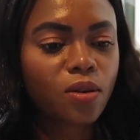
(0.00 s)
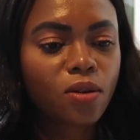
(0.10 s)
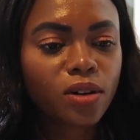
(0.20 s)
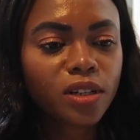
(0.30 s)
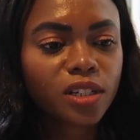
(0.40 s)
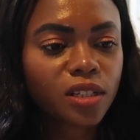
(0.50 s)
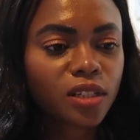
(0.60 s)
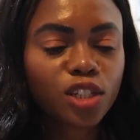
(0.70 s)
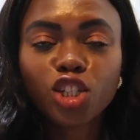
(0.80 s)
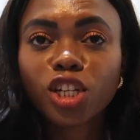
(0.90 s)
ordered
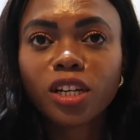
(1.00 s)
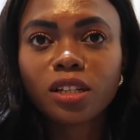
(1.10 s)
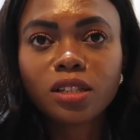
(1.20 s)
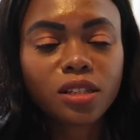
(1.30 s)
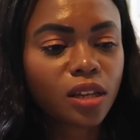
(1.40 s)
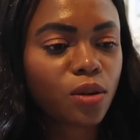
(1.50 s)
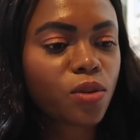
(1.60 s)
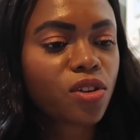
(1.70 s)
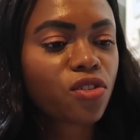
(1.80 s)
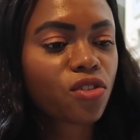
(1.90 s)
this chicken
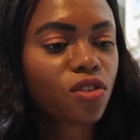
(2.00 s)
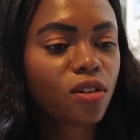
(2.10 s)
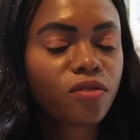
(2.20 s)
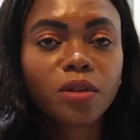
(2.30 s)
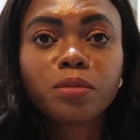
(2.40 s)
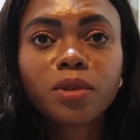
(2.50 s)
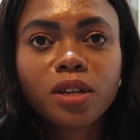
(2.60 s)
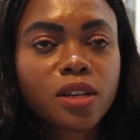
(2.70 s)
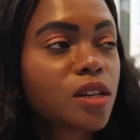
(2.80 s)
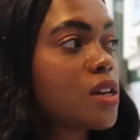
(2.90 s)
sandwich from
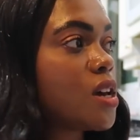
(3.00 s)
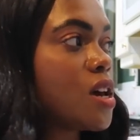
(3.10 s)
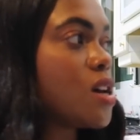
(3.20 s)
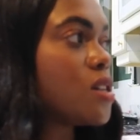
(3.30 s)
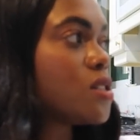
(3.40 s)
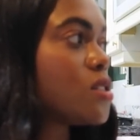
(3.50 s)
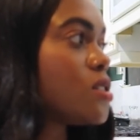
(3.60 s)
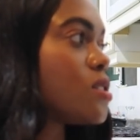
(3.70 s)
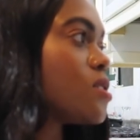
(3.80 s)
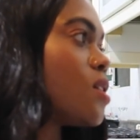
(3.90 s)

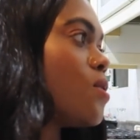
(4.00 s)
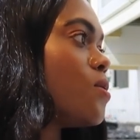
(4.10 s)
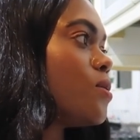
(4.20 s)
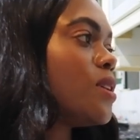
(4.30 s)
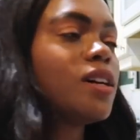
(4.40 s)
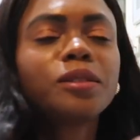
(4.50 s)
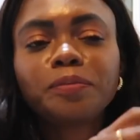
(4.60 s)
Seoul